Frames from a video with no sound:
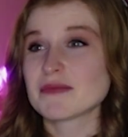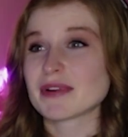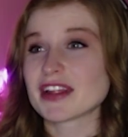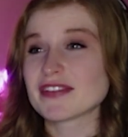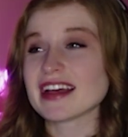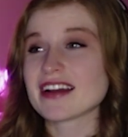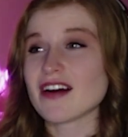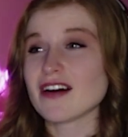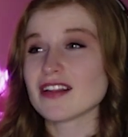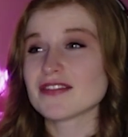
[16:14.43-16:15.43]
But I feel like
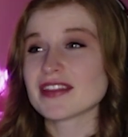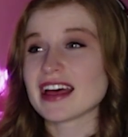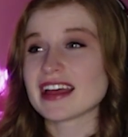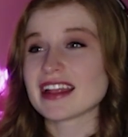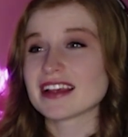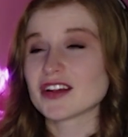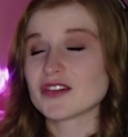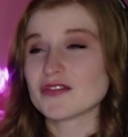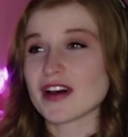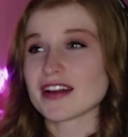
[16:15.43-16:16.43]
all of that
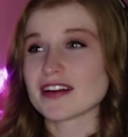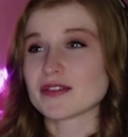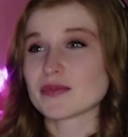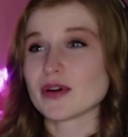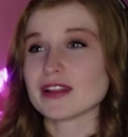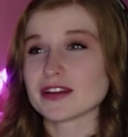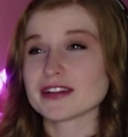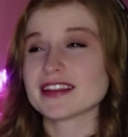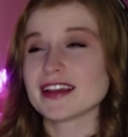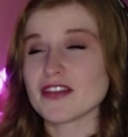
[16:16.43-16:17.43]
gunfire will
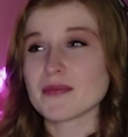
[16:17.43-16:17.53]
alert the other